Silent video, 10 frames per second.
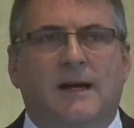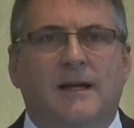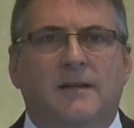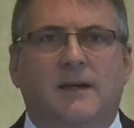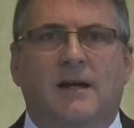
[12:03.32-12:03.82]

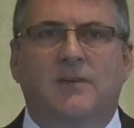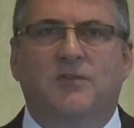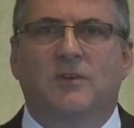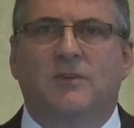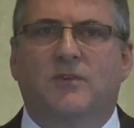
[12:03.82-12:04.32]
and
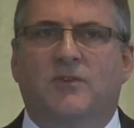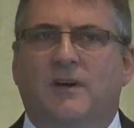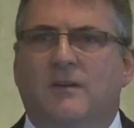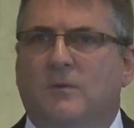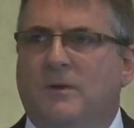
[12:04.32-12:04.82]
AESIN to
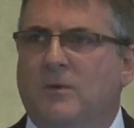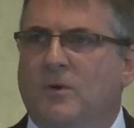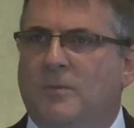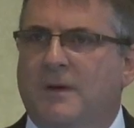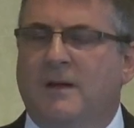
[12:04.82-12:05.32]
say that we
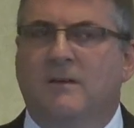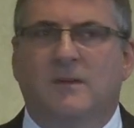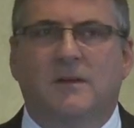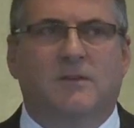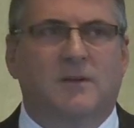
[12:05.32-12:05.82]
will be
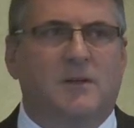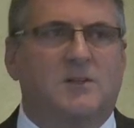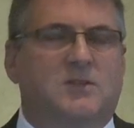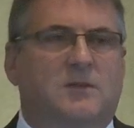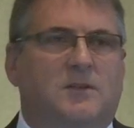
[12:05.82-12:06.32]

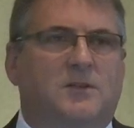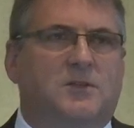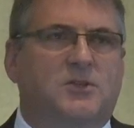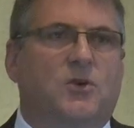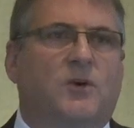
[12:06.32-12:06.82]
the
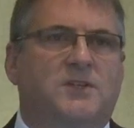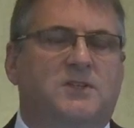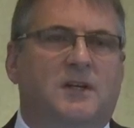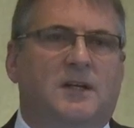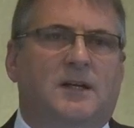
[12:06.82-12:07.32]

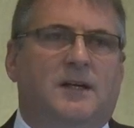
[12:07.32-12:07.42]
choice